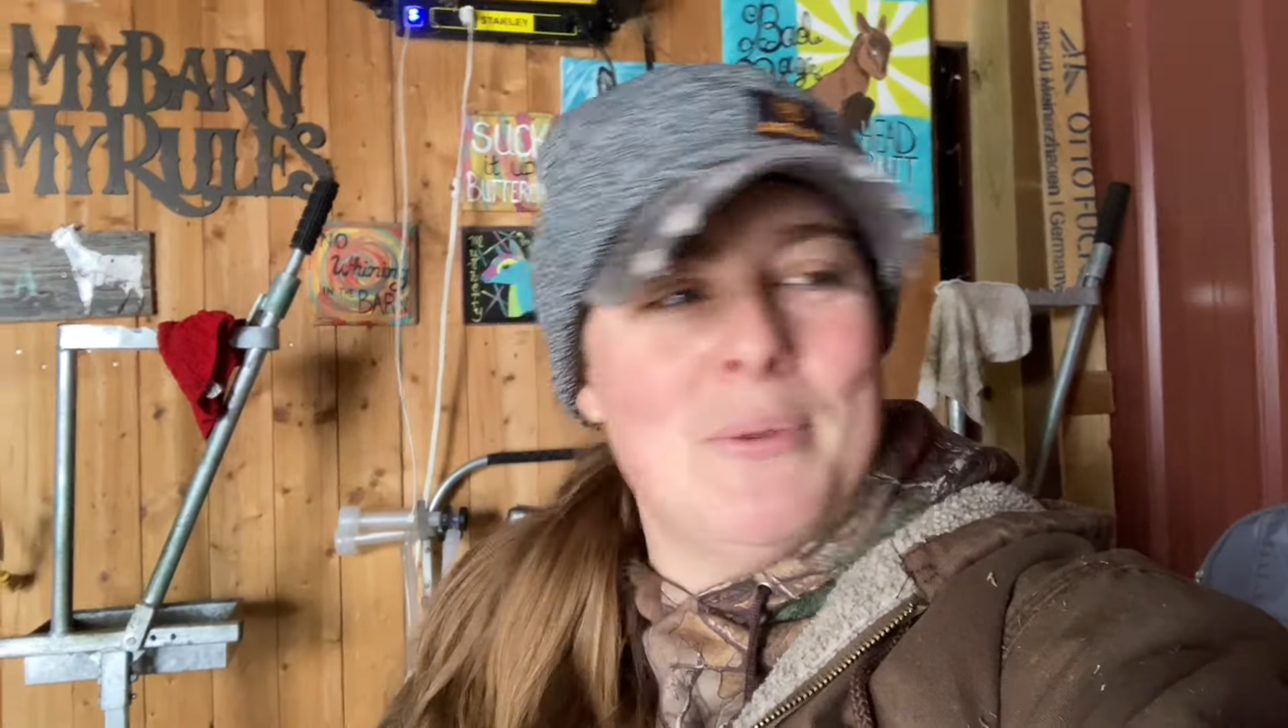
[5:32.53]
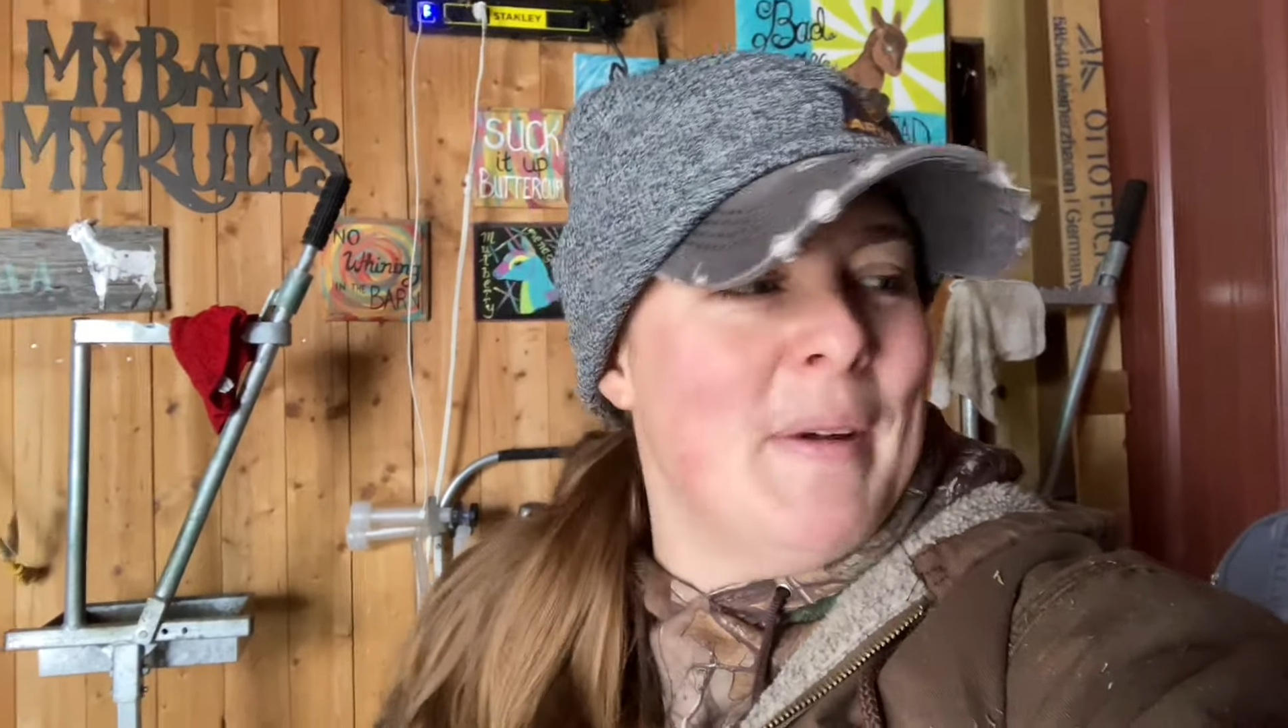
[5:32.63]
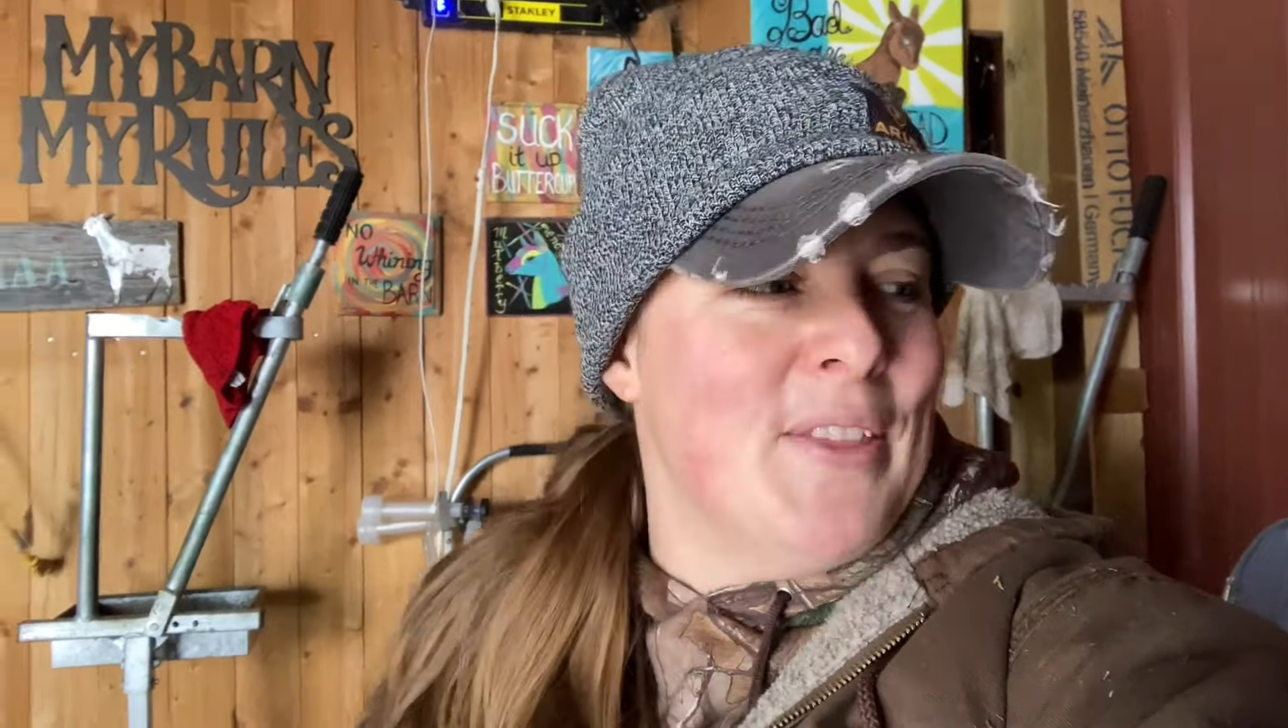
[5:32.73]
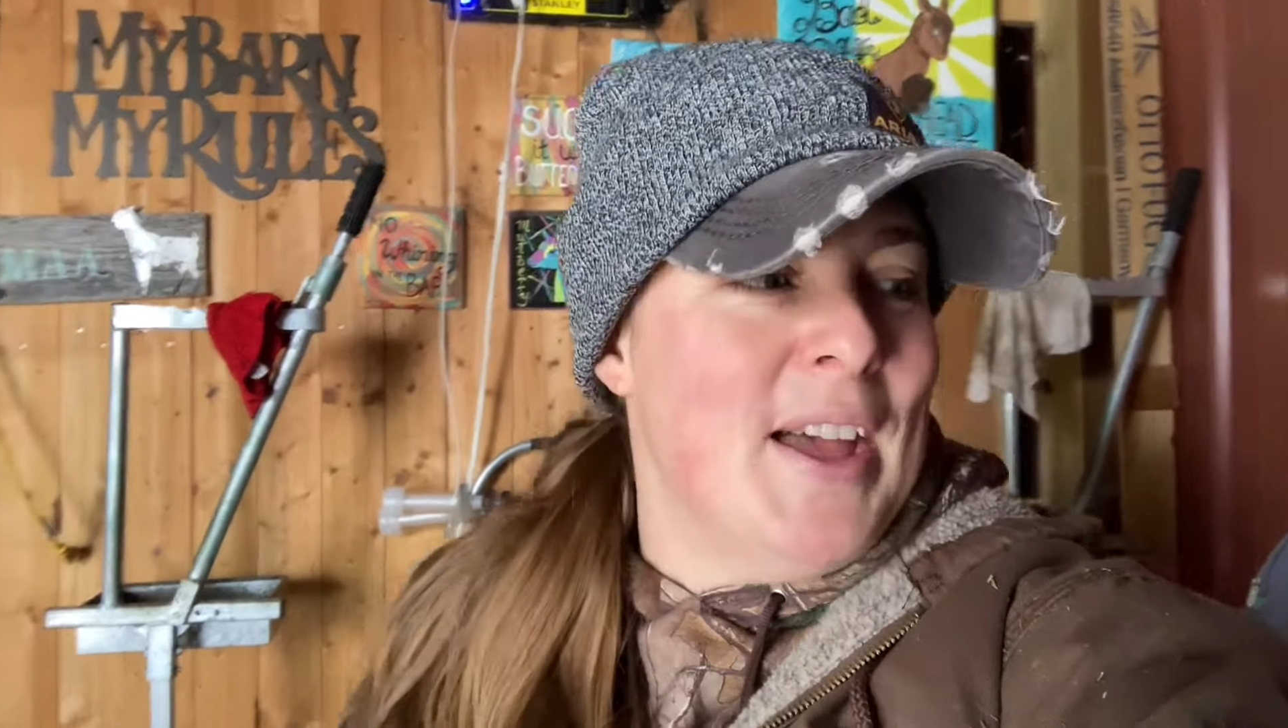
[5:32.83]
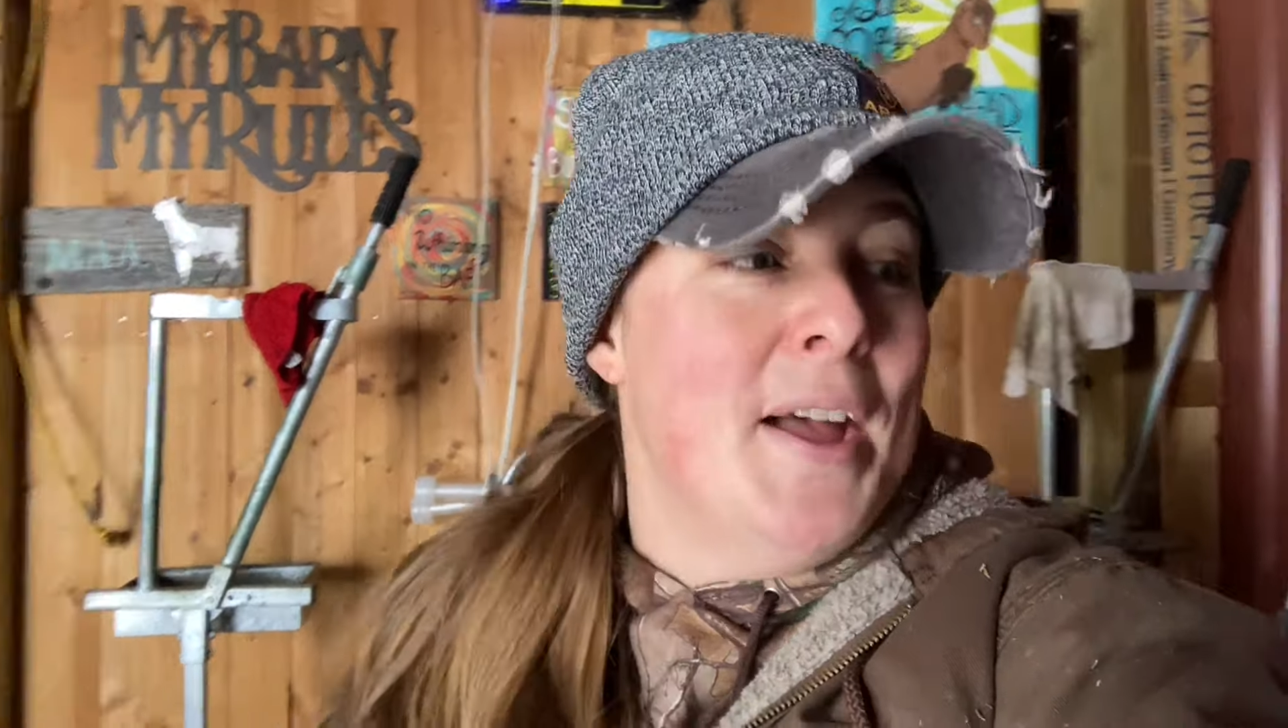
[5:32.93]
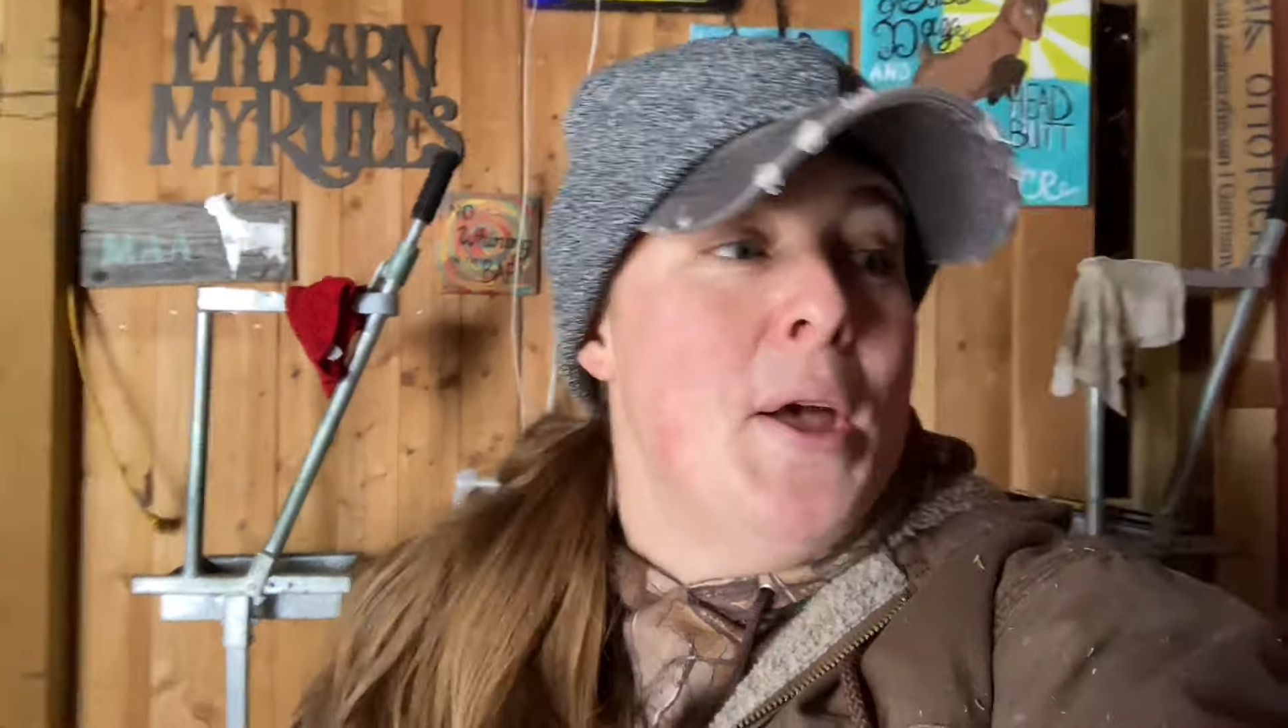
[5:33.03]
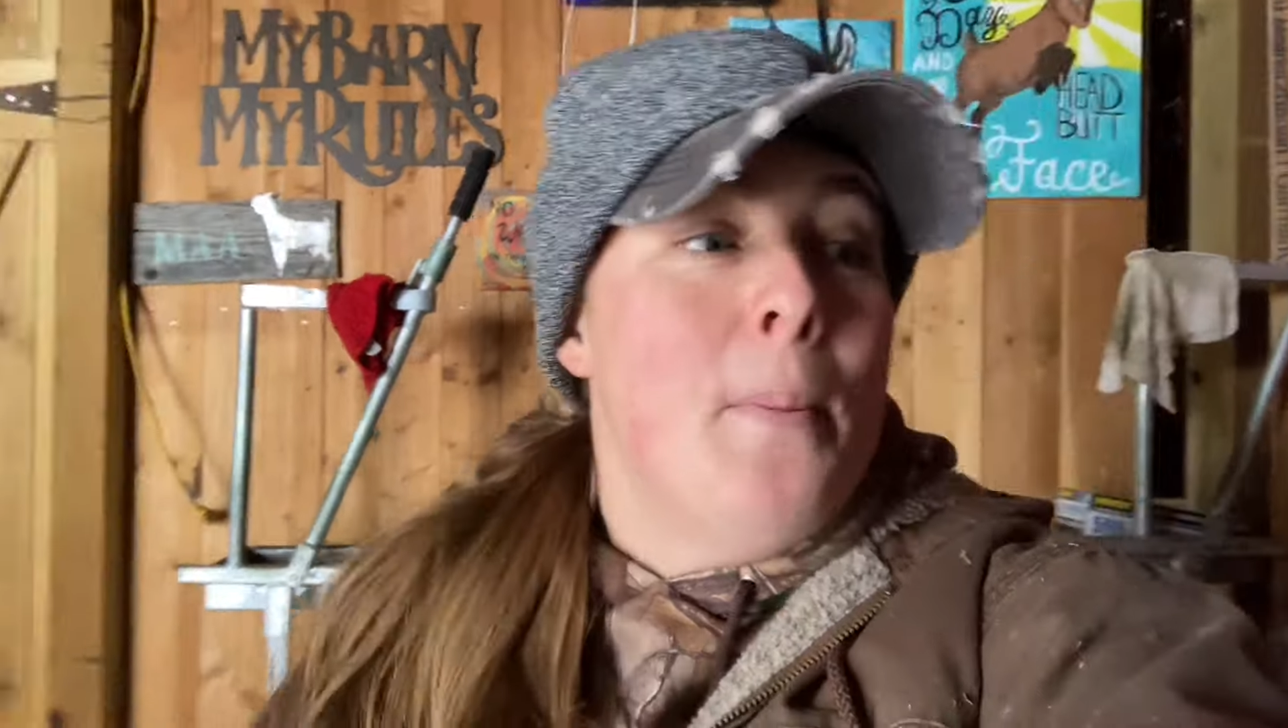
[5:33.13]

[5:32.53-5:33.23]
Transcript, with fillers: about that.